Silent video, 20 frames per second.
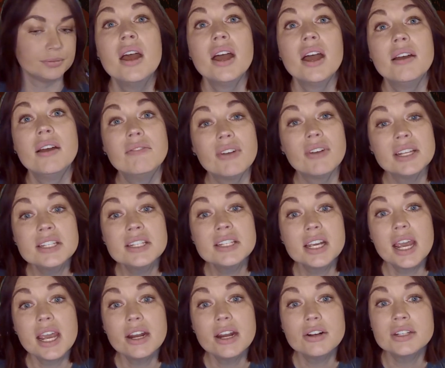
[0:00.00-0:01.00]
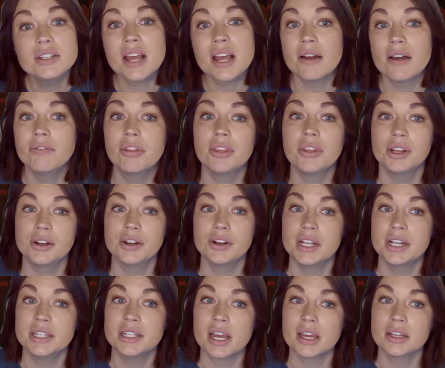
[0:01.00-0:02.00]
Investigators have
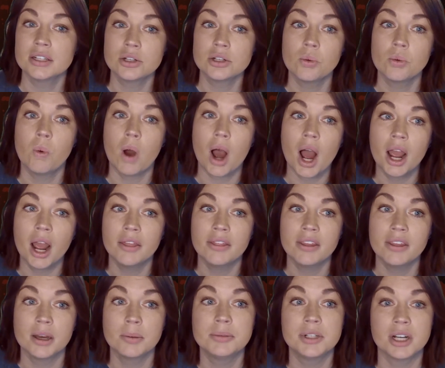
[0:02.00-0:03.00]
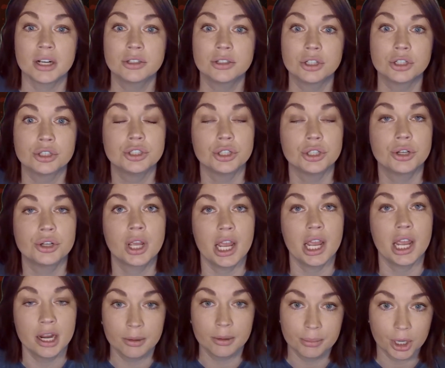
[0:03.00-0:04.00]
theories as to why the abductor took
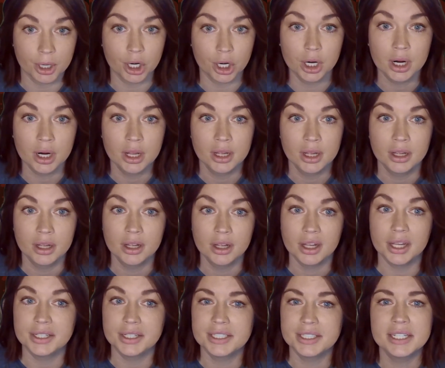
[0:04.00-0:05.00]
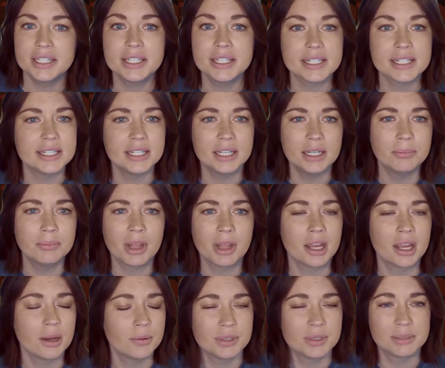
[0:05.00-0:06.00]
Amber. It didn't seem like
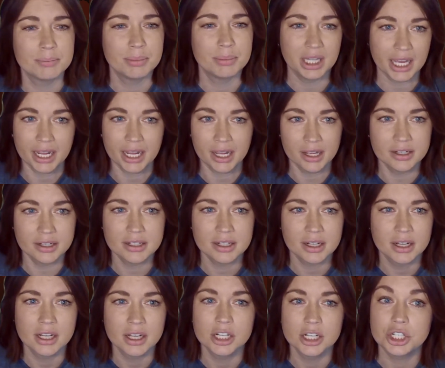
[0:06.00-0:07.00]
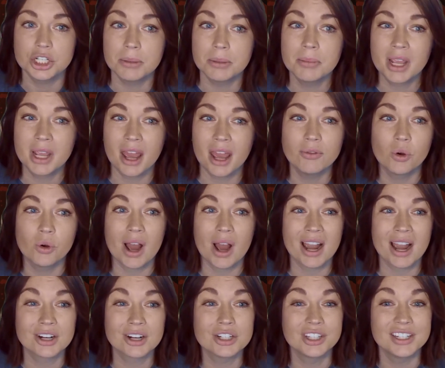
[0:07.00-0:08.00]
it was planned. Jim Kevill
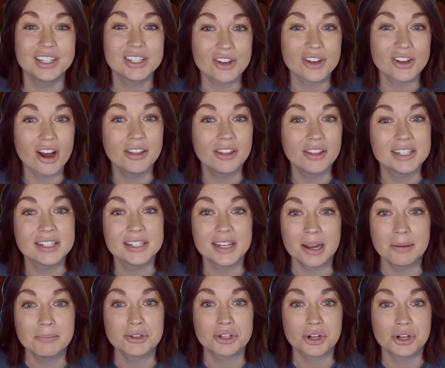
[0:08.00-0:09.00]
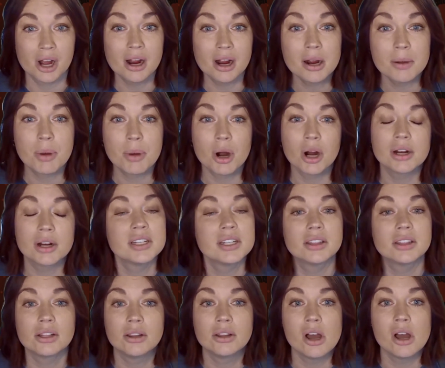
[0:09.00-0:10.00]
actually saw this same truck parked at
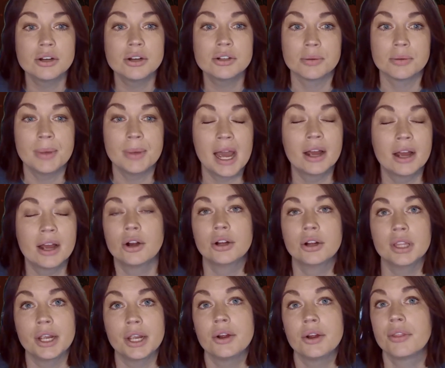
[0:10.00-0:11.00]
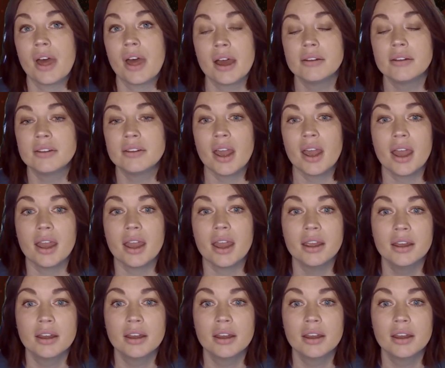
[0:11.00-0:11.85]
the laundromat earlier that day.